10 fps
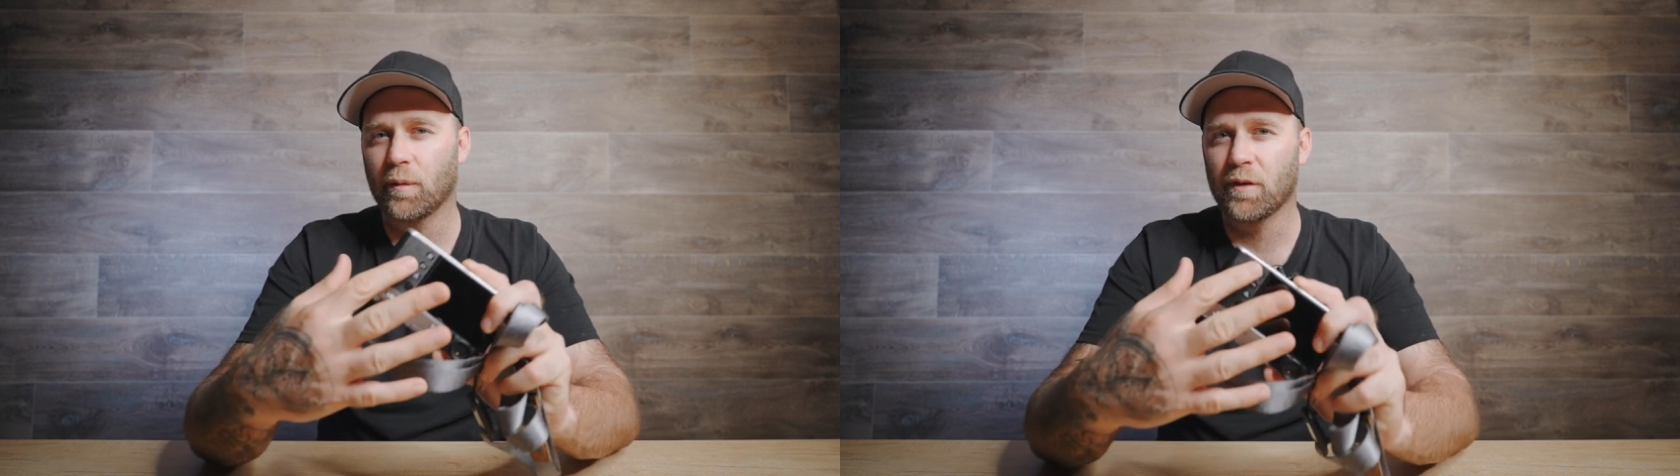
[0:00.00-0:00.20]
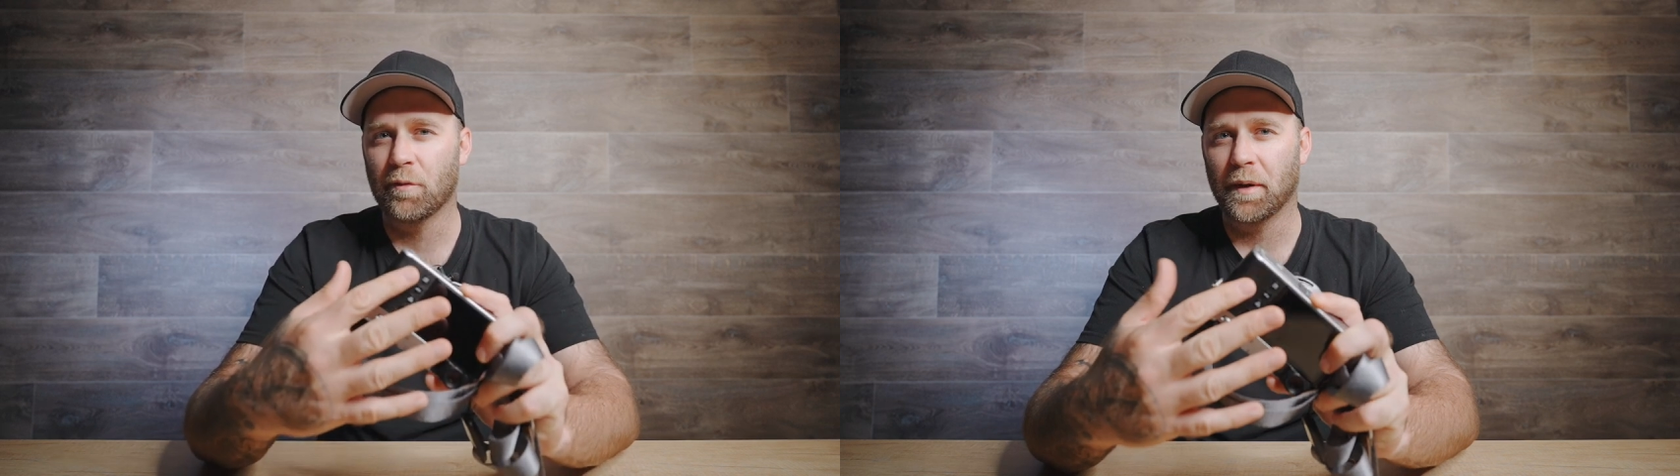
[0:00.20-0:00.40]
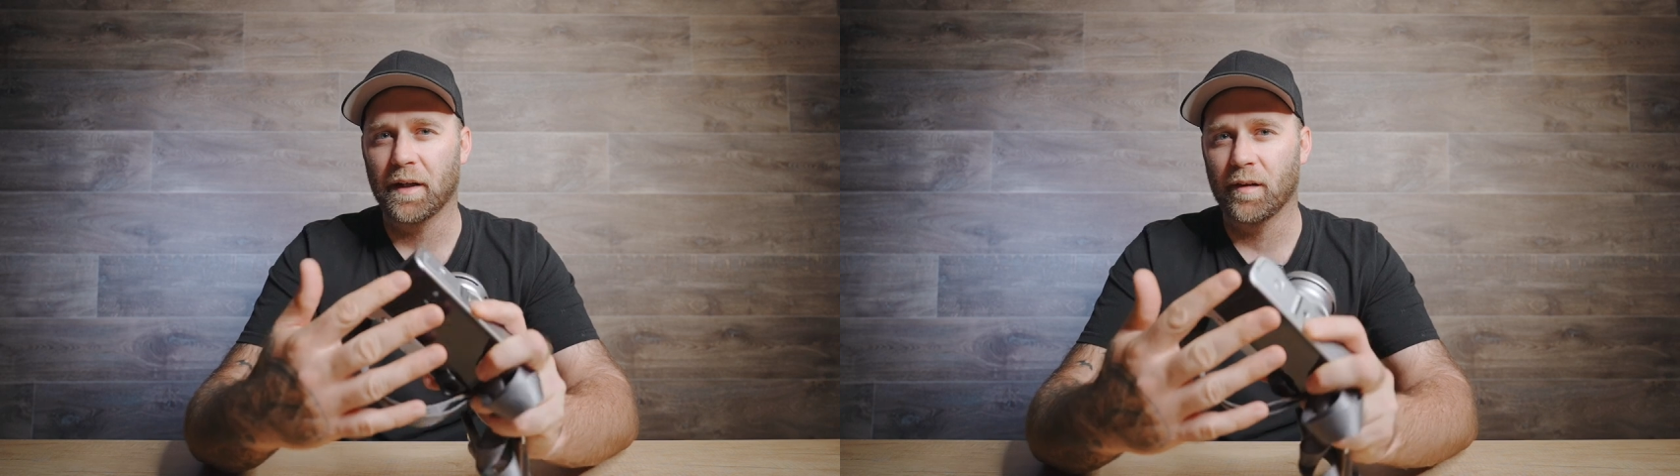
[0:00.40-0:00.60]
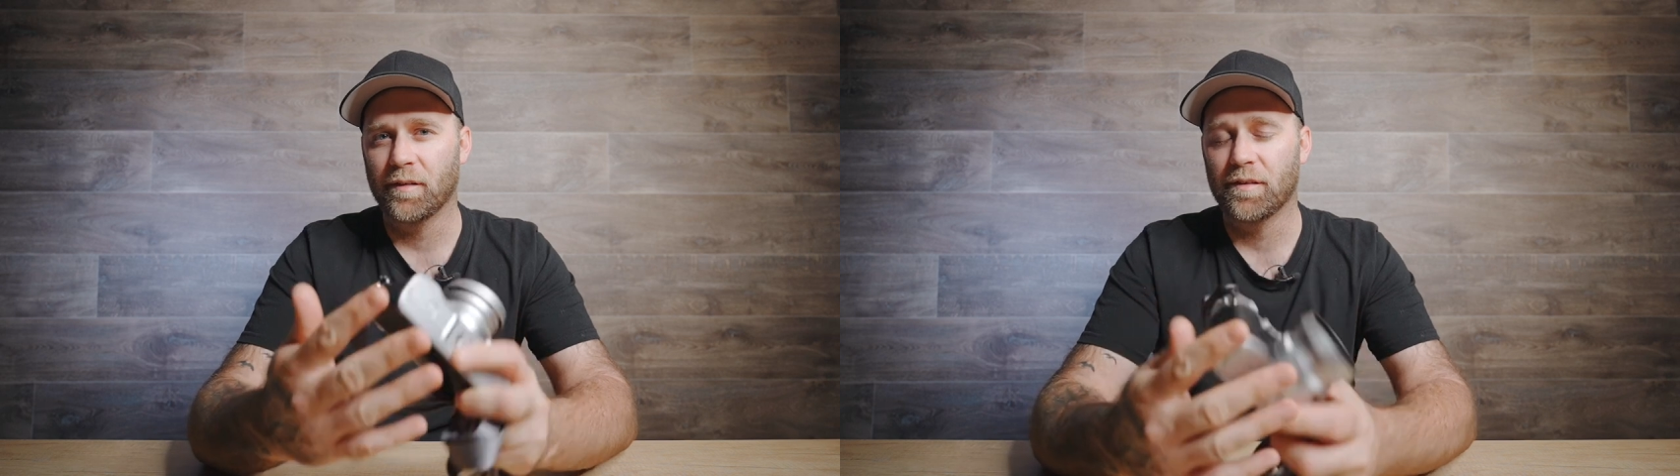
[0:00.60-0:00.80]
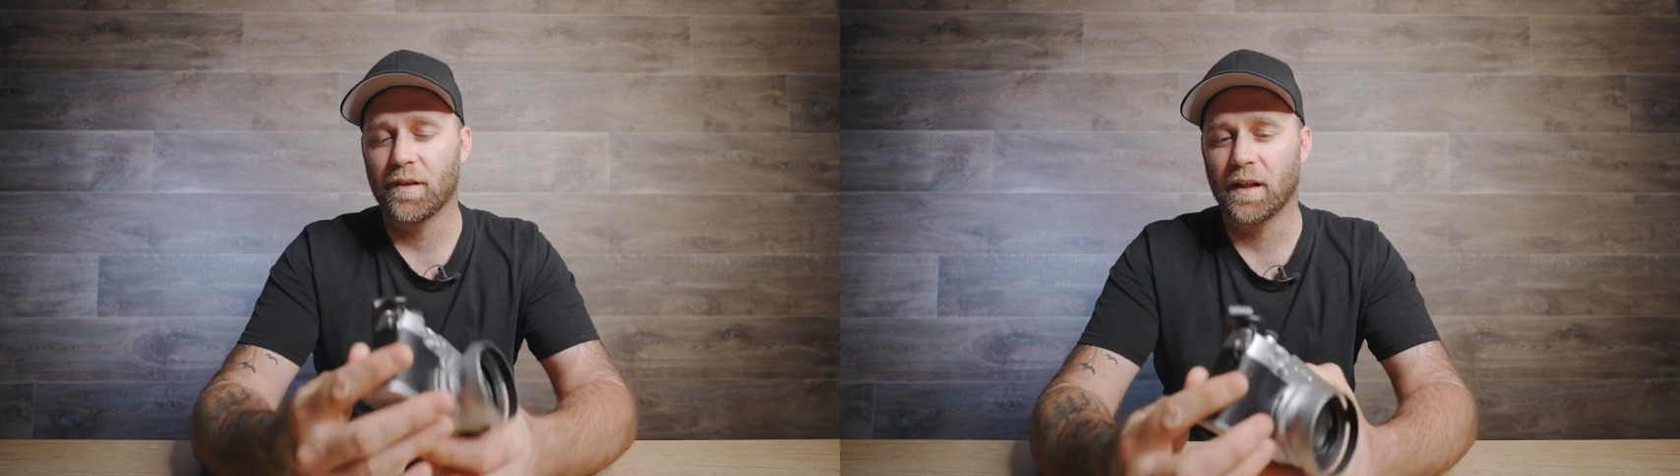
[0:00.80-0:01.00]
where everybody
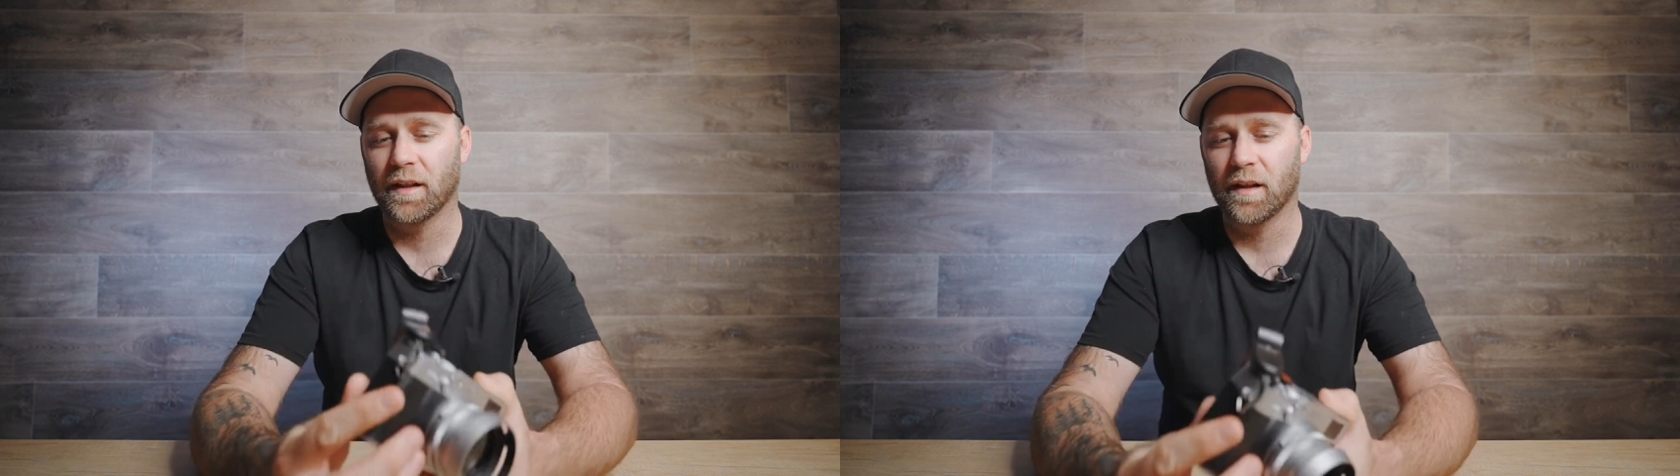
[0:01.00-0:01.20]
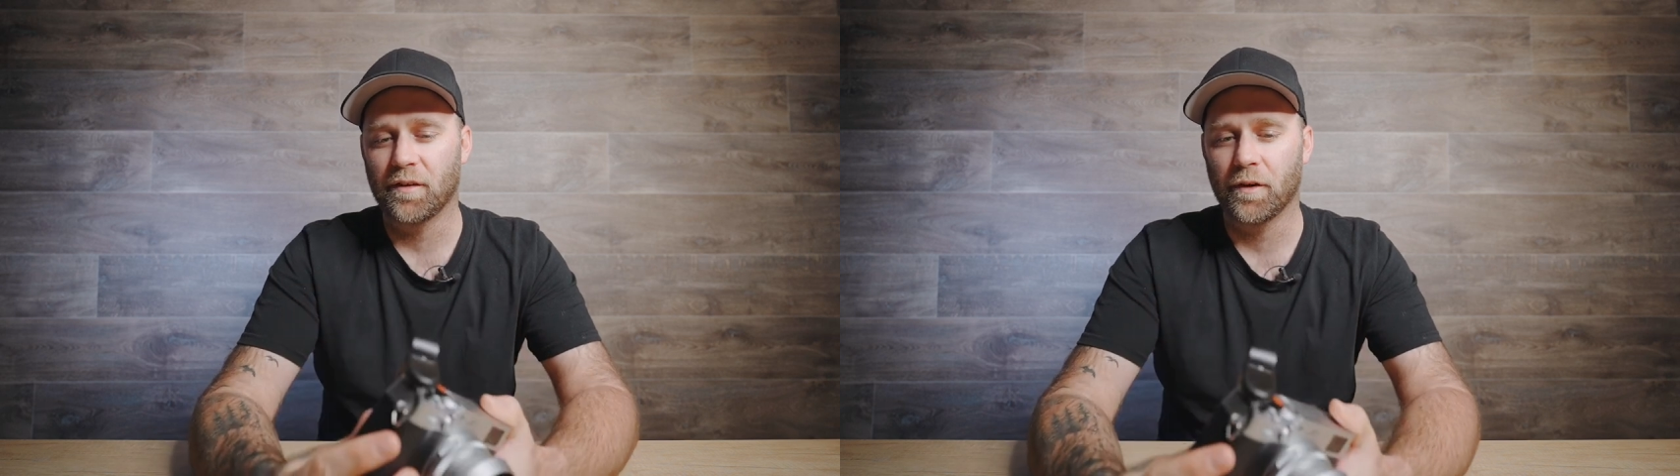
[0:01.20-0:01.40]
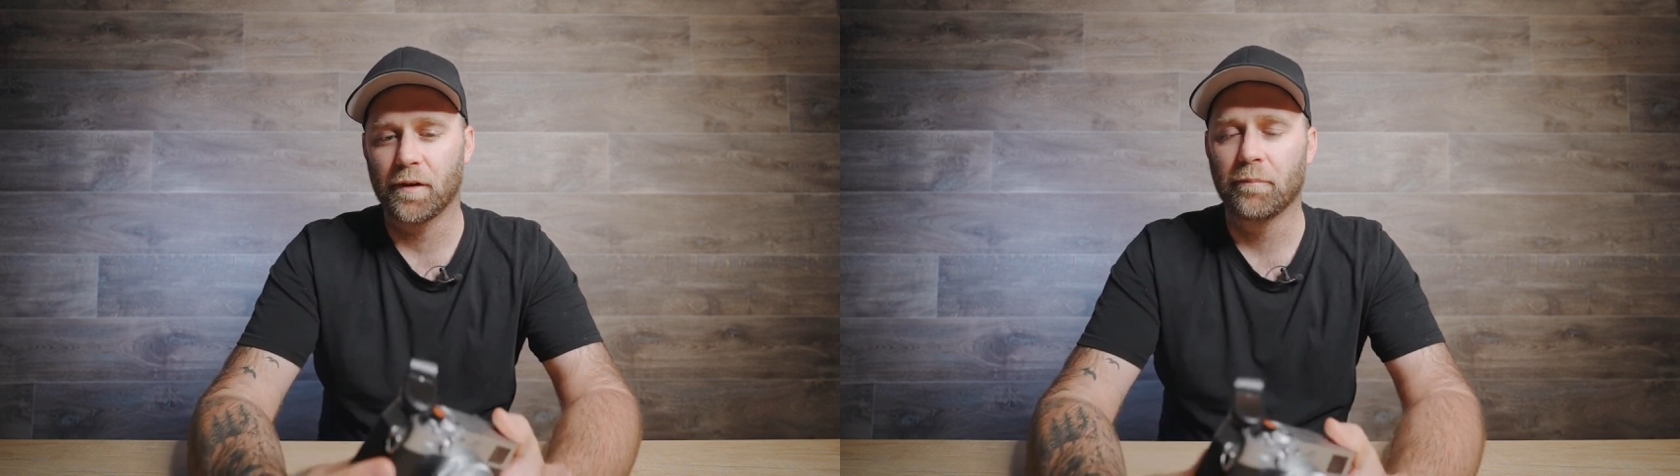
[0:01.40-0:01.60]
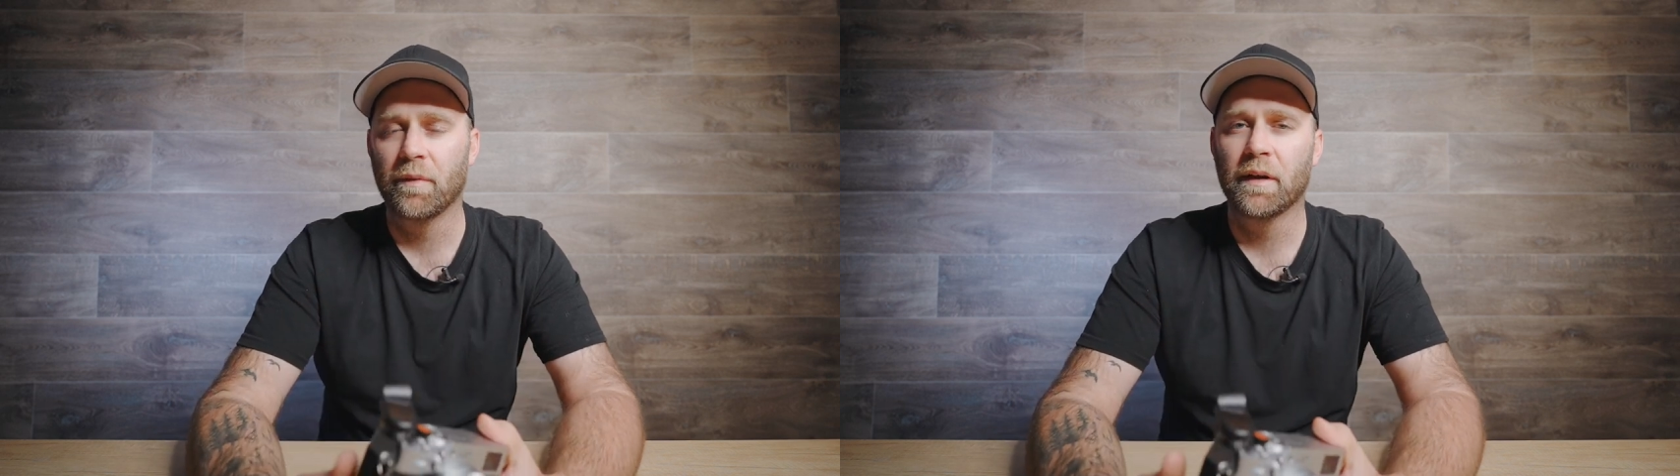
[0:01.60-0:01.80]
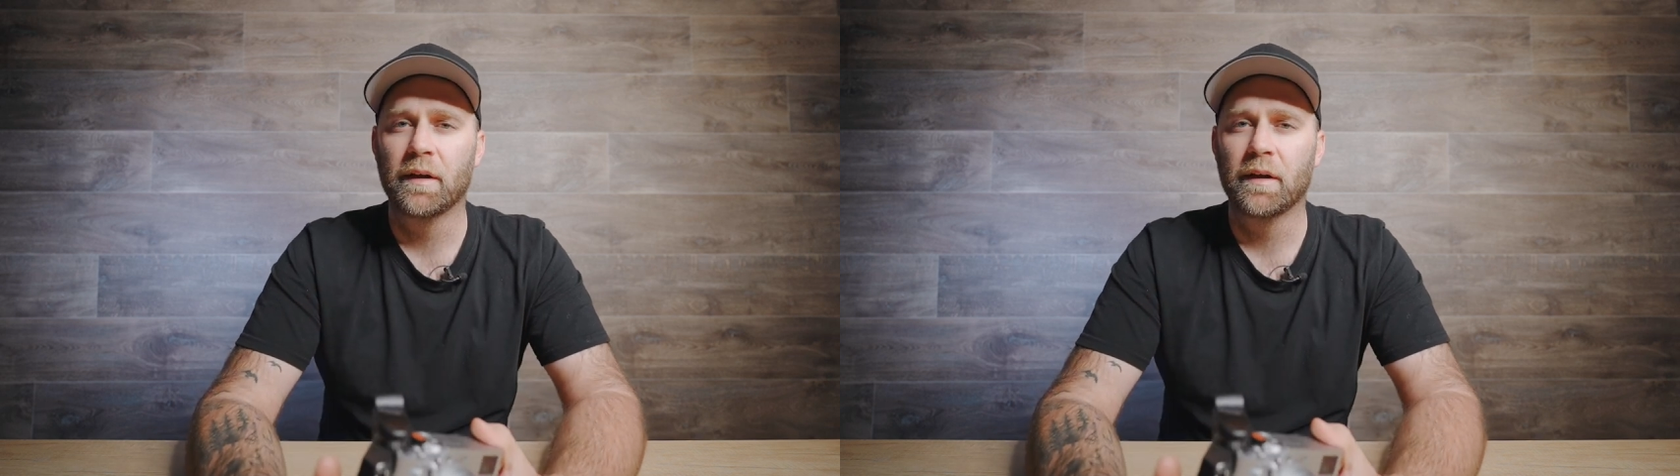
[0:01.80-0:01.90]
else is saying it gets hot.